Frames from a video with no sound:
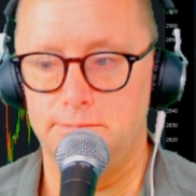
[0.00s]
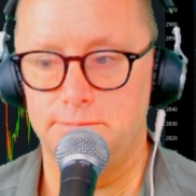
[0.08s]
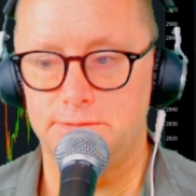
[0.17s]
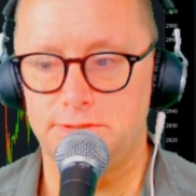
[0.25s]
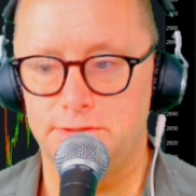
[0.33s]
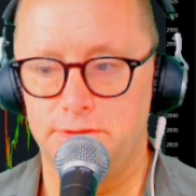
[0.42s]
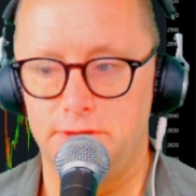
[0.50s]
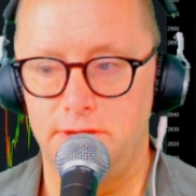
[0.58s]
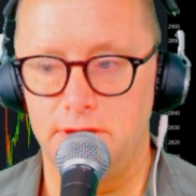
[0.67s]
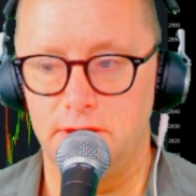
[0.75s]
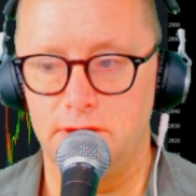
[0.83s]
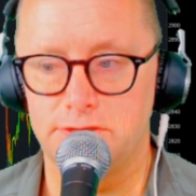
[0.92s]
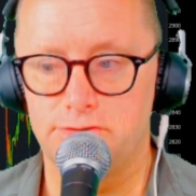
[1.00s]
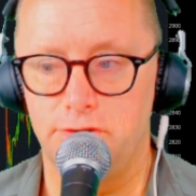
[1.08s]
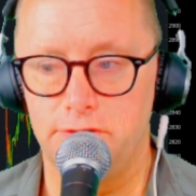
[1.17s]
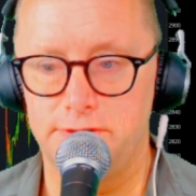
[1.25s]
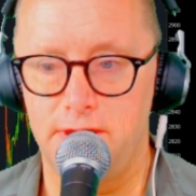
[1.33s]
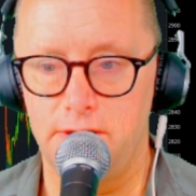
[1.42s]
he can control
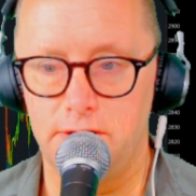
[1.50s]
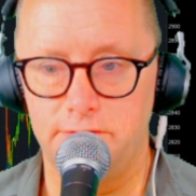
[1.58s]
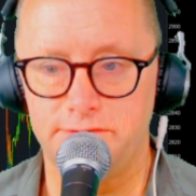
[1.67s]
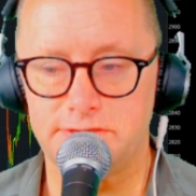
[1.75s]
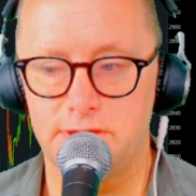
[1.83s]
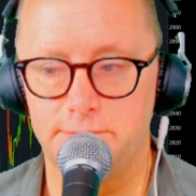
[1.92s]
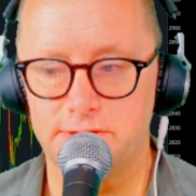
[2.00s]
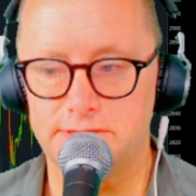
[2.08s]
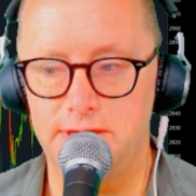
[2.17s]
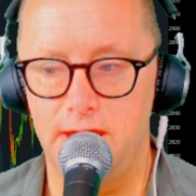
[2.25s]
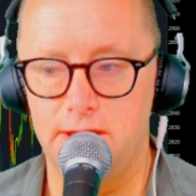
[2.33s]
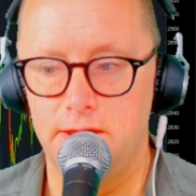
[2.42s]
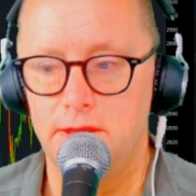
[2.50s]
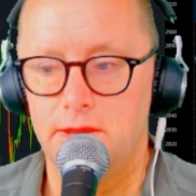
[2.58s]
the narrative to some extent.